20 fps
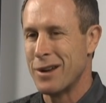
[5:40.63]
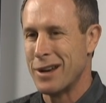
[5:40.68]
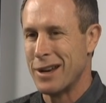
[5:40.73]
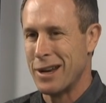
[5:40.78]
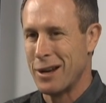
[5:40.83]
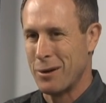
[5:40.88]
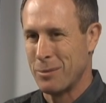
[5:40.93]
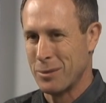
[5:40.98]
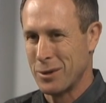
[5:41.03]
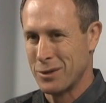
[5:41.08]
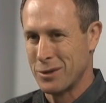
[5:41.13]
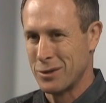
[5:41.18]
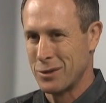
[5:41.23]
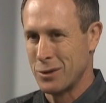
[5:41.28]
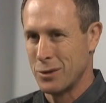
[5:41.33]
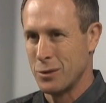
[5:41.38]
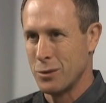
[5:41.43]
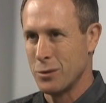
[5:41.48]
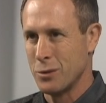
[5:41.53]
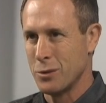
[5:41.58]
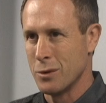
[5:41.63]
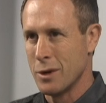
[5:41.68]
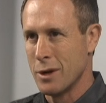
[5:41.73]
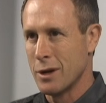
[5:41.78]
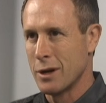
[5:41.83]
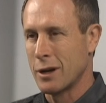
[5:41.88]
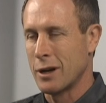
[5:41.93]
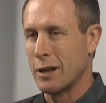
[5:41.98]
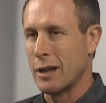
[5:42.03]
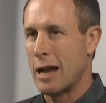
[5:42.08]
and it helped us to
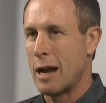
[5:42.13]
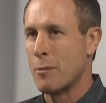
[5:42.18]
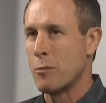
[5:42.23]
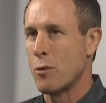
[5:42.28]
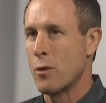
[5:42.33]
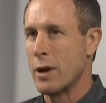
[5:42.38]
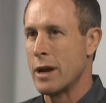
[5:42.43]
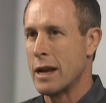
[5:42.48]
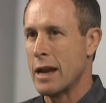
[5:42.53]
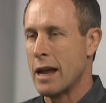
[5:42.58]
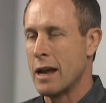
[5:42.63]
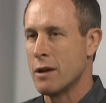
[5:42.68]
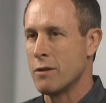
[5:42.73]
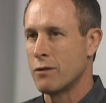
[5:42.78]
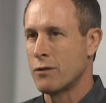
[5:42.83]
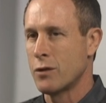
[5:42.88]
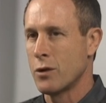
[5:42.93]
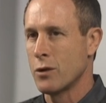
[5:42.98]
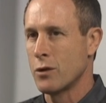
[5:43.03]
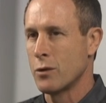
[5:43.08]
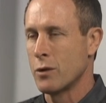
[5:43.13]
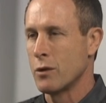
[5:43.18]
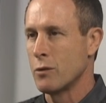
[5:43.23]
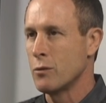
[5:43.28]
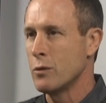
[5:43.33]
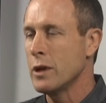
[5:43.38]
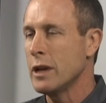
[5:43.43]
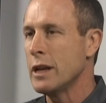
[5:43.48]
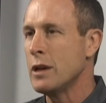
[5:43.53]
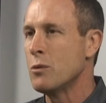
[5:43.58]
collaborate and further a
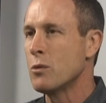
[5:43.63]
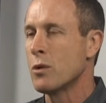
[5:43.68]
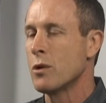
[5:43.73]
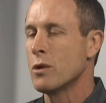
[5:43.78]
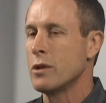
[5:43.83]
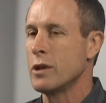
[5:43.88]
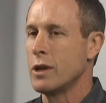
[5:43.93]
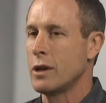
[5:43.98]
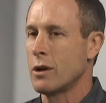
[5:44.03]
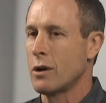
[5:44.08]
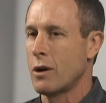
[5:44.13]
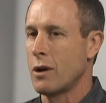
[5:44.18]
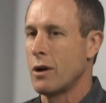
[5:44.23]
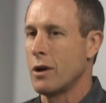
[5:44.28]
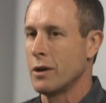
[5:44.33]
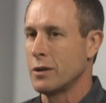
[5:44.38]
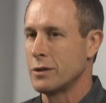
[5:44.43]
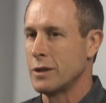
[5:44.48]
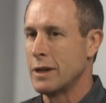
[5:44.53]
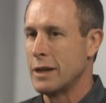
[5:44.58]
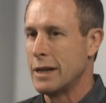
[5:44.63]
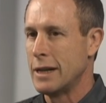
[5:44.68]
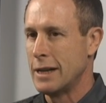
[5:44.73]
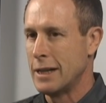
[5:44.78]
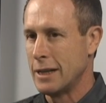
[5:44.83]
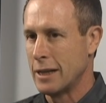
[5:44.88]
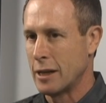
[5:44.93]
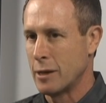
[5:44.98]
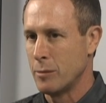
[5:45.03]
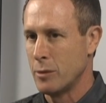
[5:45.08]
really worthy cause
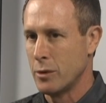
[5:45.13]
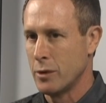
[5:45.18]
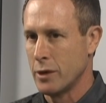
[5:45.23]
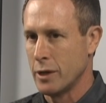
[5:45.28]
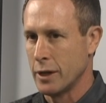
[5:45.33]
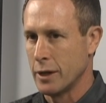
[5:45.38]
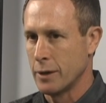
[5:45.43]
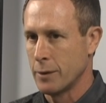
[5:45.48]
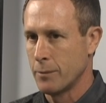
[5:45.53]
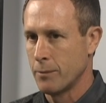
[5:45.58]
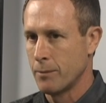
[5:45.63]
in the community.